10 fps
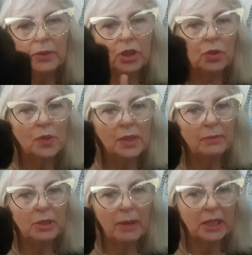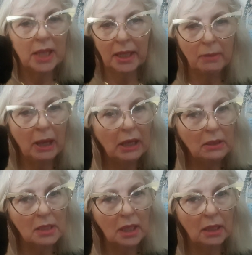use them to make teddy
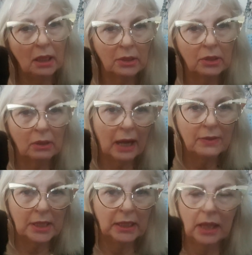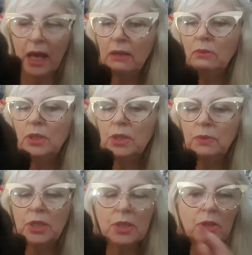bears and other crafts like that,
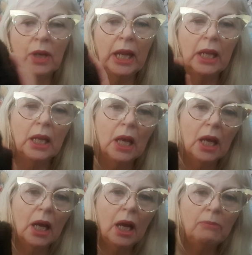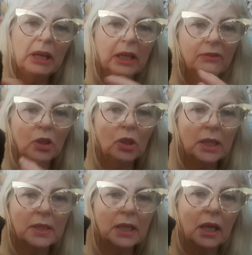which is great. Mink, of
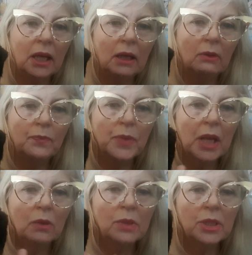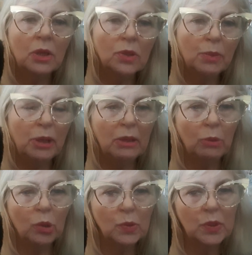course, was known to be the
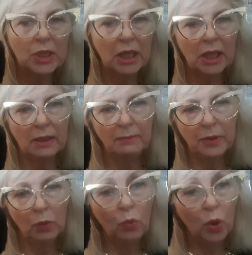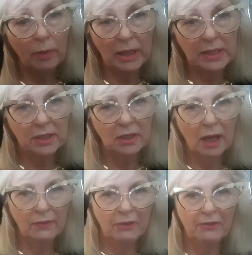warmest
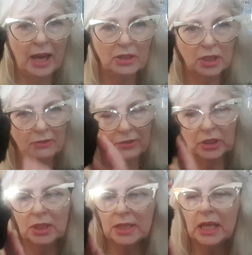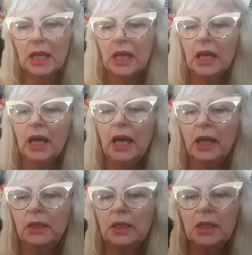of the fashion furs.
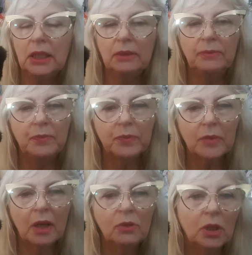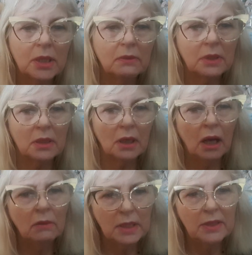And of course, it was
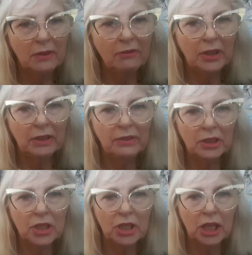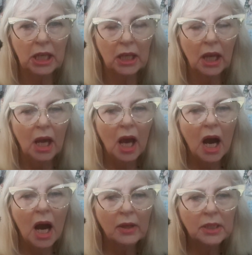always very, very chic.
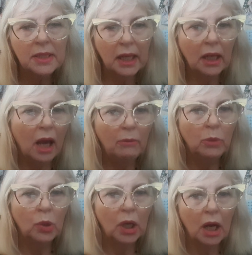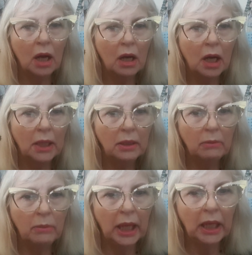I'm going to say a lot more on
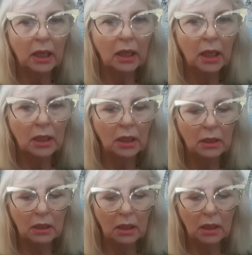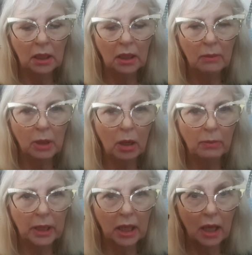mink in an
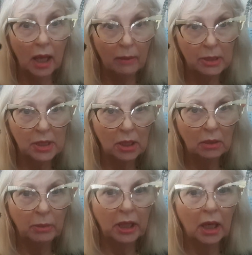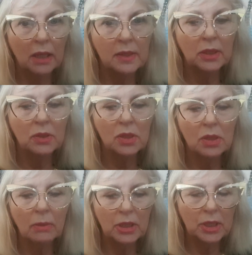upcoming episode, because there's
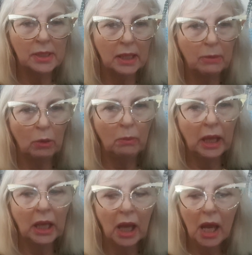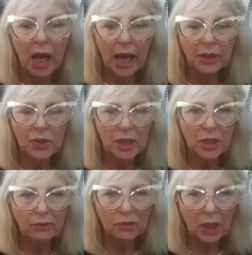so much to say about mink, and there's
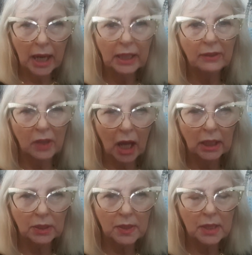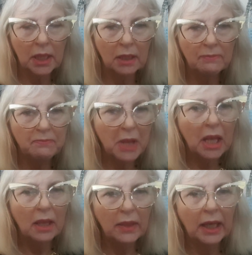such a variety of colors
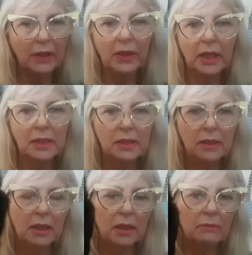that I think it's